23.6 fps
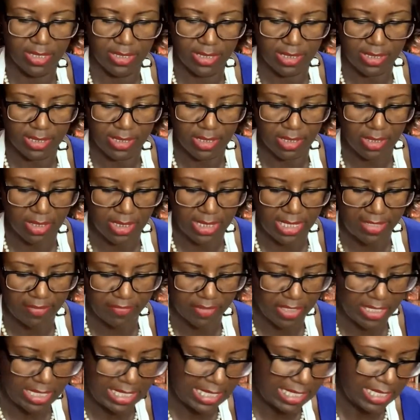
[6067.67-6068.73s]
Is it still
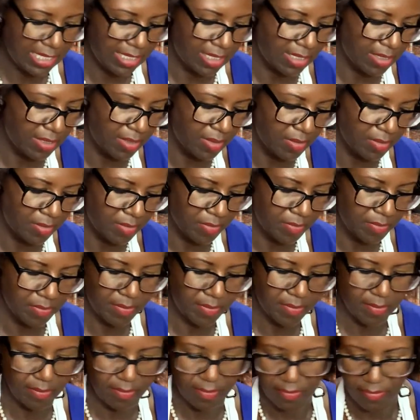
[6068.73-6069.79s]
lava hot?
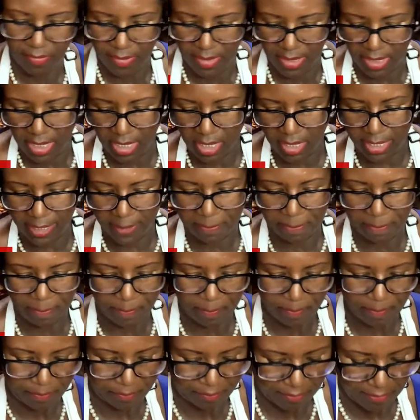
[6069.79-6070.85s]
All
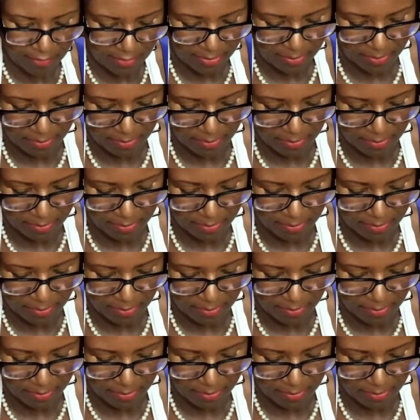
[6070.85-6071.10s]
right.